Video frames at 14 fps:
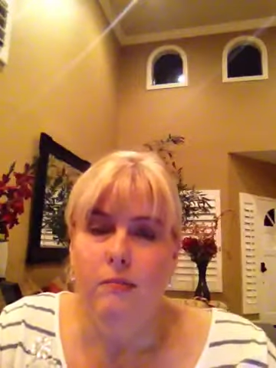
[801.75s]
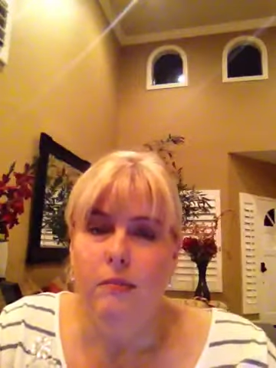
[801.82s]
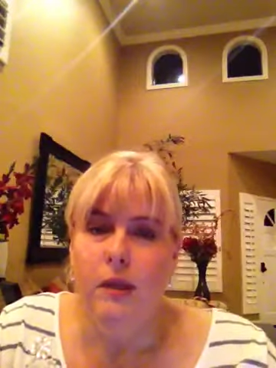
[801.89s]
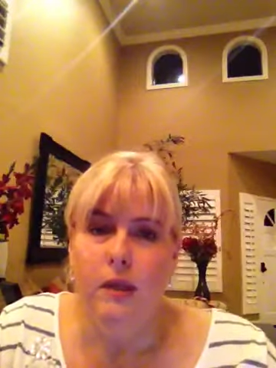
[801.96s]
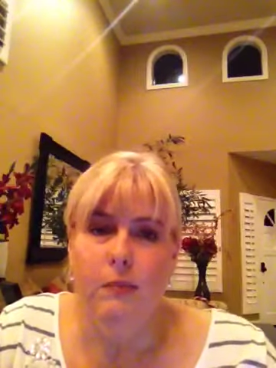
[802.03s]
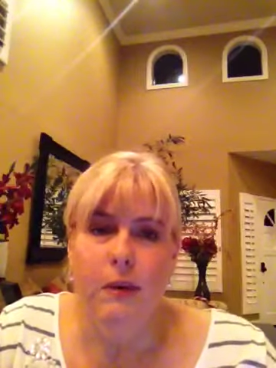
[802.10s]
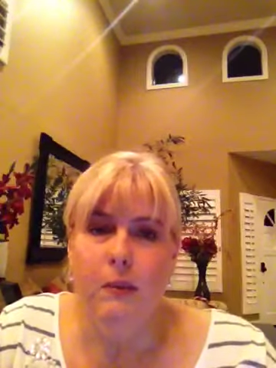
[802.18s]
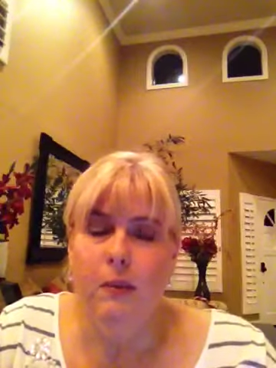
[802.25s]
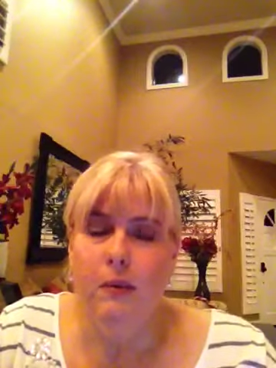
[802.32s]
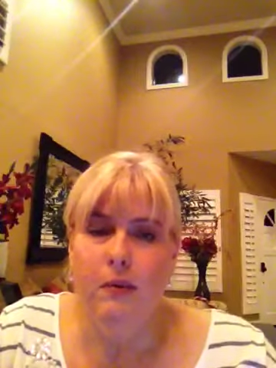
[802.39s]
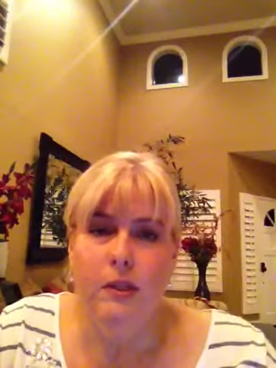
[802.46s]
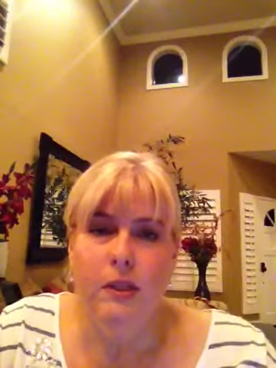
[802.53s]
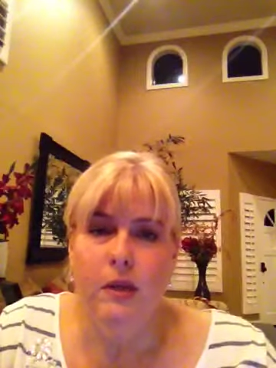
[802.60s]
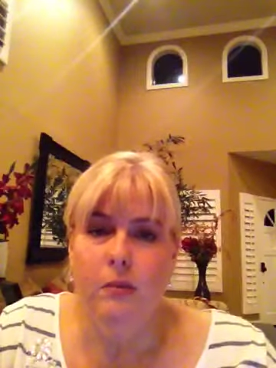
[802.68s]
The people of
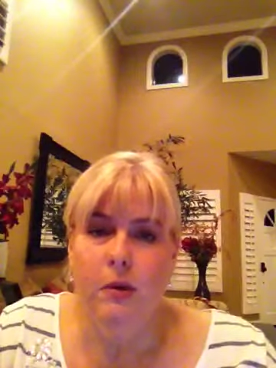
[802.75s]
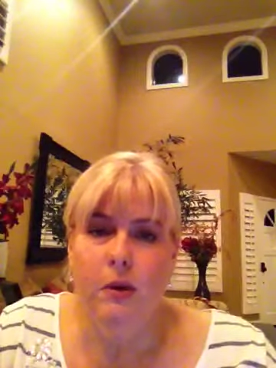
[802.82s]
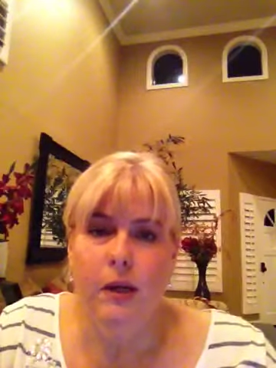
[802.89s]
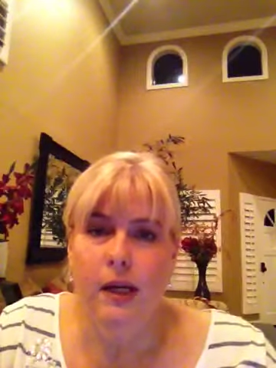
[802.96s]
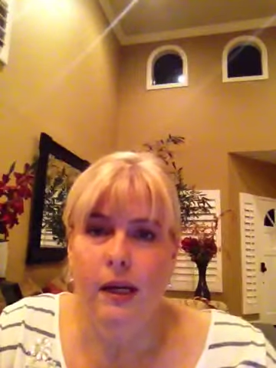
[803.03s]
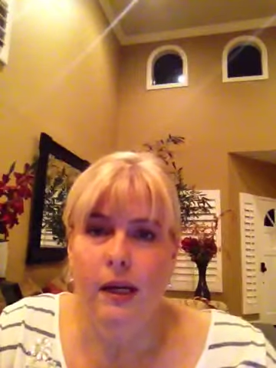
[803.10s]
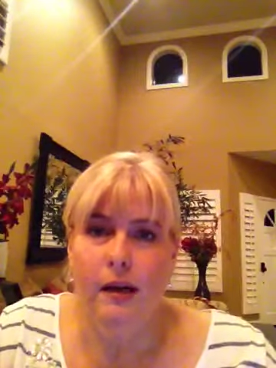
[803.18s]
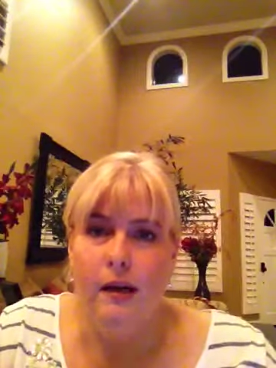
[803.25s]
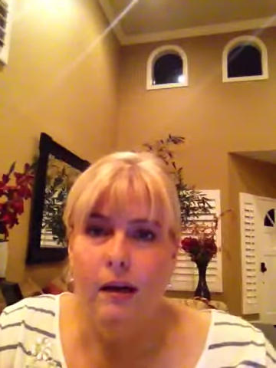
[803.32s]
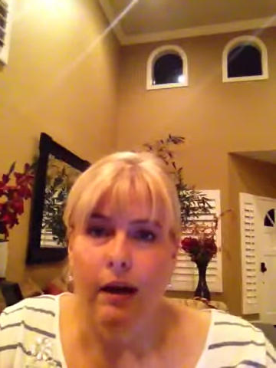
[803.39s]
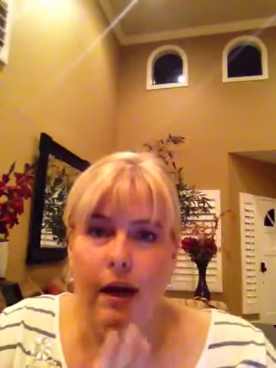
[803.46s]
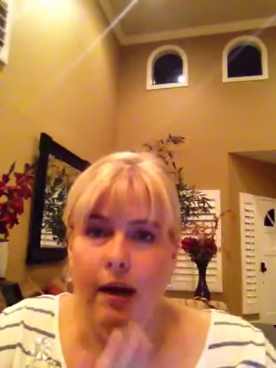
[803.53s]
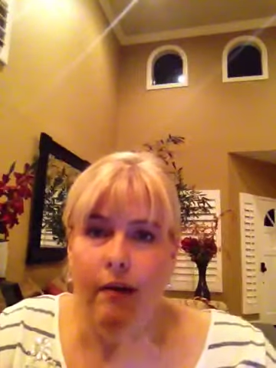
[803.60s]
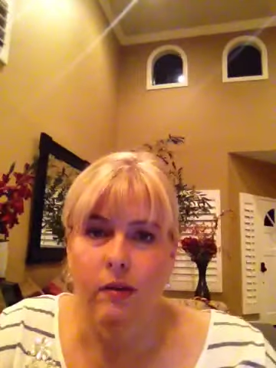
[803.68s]
this community
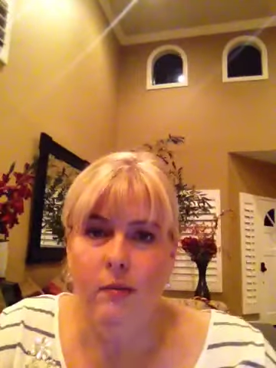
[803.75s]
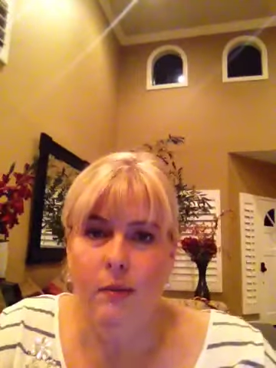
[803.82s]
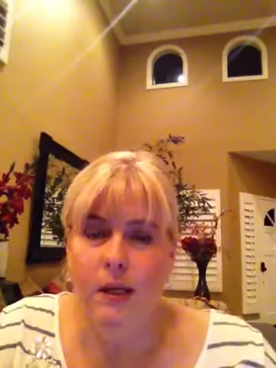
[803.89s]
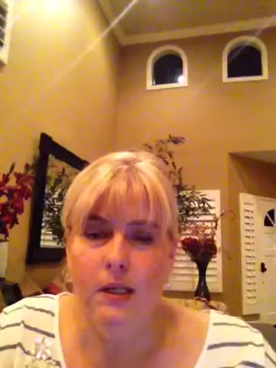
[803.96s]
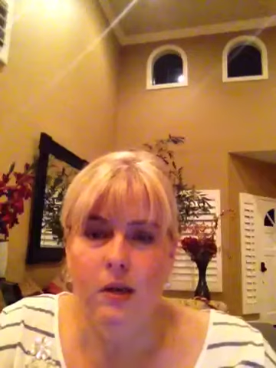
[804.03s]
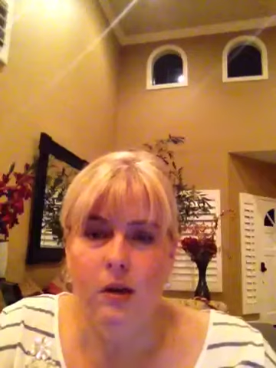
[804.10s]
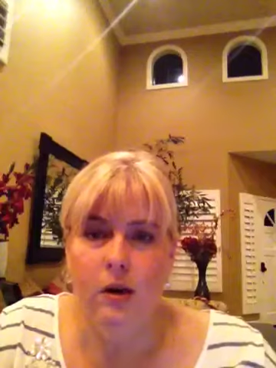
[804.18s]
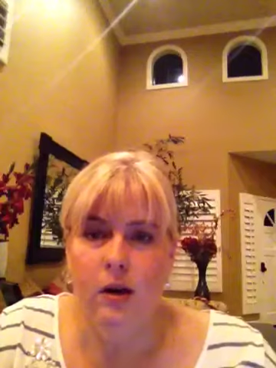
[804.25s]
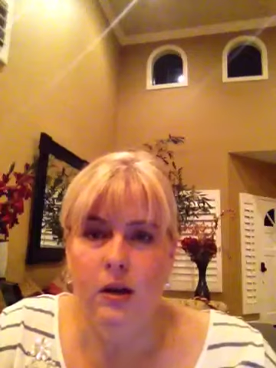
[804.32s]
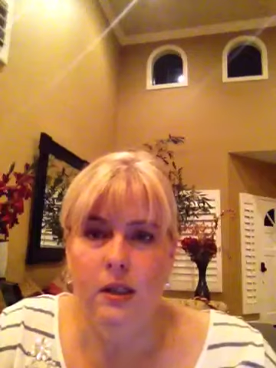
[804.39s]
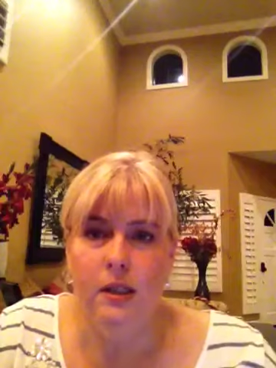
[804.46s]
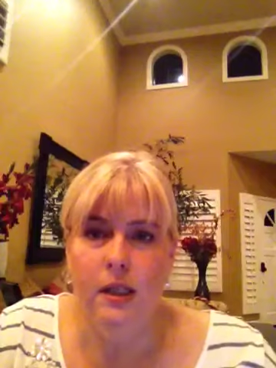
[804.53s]
have the biggest hearts,